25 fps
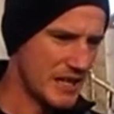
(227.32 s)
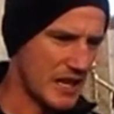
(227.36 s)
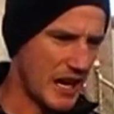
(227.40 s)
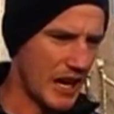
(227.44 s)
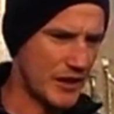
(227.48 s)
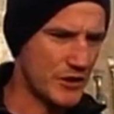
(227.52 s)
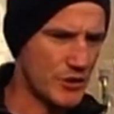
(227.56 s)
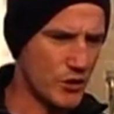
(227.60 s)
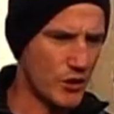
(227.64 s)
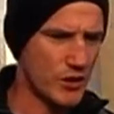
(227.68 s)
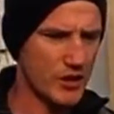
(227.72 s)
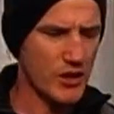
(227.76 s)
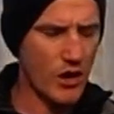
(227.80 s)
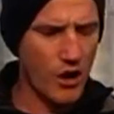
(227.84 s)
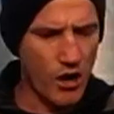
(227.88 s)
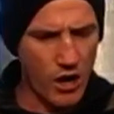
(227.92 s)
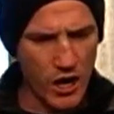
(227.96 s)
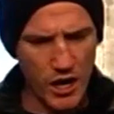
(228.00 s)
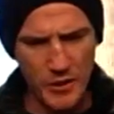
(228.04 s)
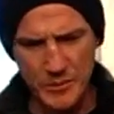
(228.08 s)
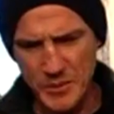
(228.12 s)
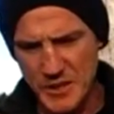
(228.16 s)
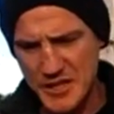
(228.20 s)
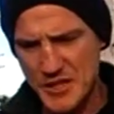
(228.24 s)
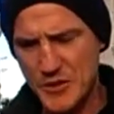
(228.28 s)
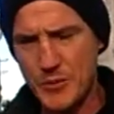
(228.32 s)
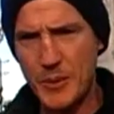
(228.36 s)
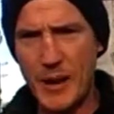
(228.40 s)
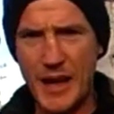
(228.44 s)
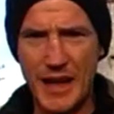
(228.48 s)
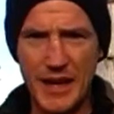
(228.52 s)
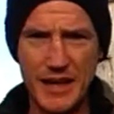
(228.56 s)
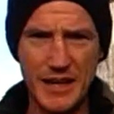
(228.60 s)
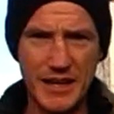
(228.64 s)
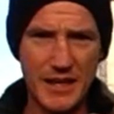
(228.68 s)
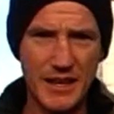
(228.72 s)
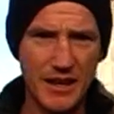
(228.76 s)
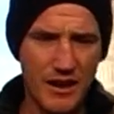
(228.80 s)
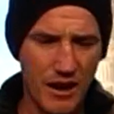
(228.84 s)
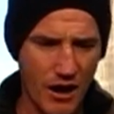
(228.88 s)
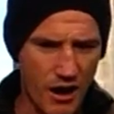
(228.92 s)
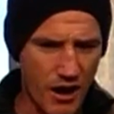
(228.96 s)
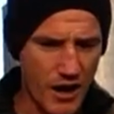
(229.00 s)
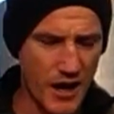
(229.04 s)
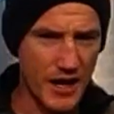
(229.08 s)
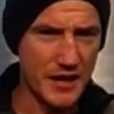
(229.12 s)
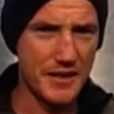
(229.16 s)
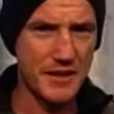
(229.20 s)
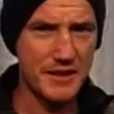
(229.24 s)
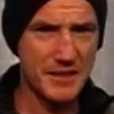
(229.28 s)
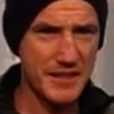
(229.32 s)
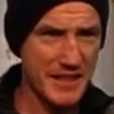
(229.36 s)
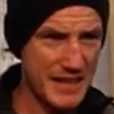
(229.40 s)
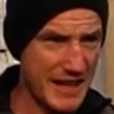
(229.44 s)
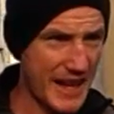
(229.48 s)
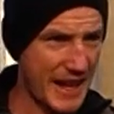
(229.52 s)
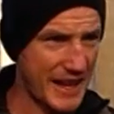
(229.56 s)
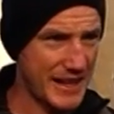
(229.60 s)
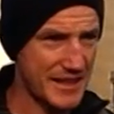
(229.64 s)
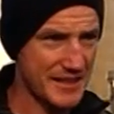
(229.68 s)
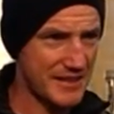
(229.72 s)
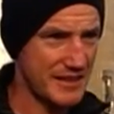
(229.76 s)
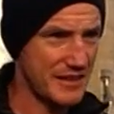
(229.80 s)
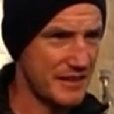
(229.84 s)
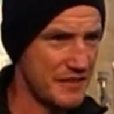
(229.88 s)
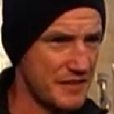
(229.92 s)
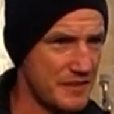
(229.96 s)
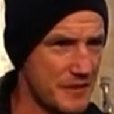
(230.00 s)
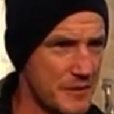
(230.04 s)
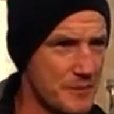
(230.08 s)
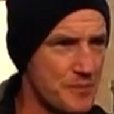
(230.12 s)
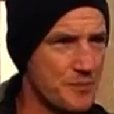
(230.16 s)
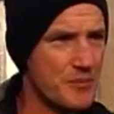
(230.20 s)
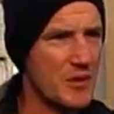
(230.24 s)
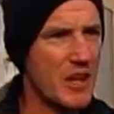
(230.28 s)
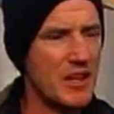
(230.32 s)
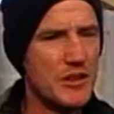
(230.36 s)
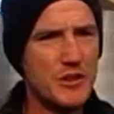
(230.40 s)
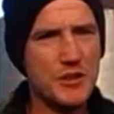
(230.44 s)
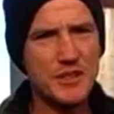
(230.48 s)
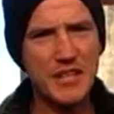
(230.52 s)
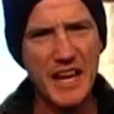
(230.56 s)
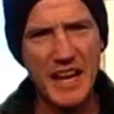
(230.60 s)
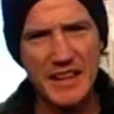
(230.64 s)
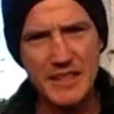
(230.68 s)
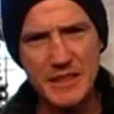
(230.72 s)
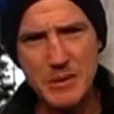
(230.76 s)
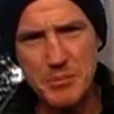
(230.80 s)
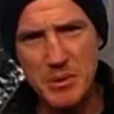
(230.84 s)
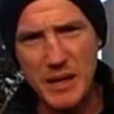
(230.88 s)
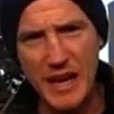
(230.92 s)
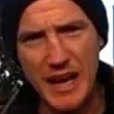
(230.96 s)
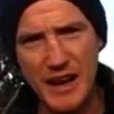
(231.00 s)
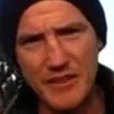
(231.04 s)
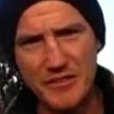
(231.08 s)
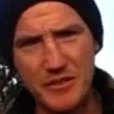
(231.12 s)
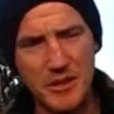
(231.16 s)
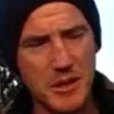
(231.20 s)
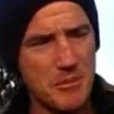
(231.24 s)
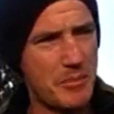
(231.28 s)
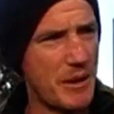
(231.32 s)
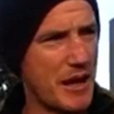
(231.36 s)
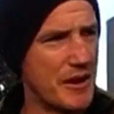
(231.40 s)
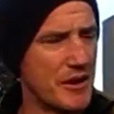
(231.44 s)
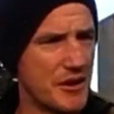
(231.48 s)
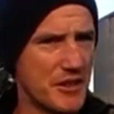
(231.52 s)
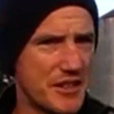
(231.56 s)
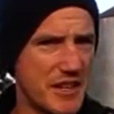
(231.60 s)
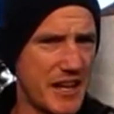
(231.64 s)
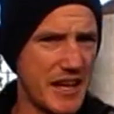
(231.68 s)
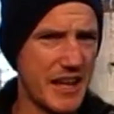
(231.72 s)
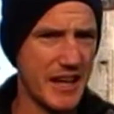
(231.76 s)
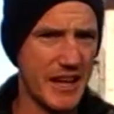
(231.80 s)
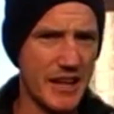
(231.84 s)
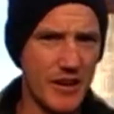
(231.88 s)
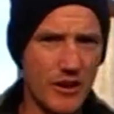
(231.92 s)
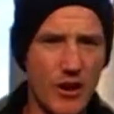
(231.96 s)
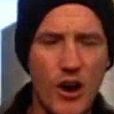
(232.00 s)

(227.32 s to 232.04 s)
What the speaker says: and don't always dwell on the negative, you tend to be having a better day.